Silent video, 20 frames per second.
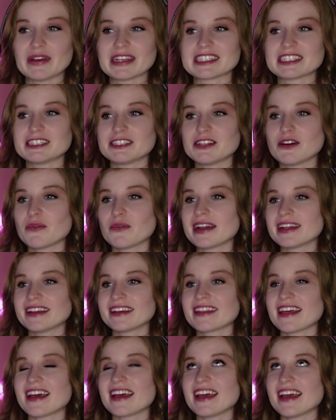has no
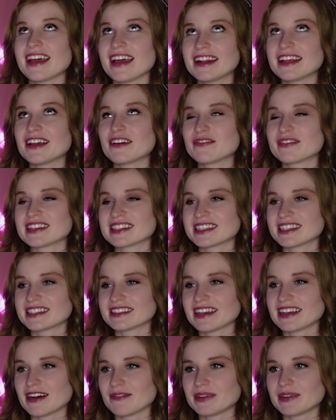idea that any of this
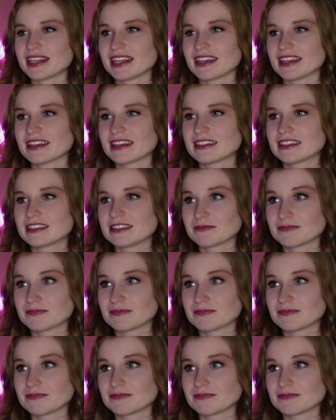is happening.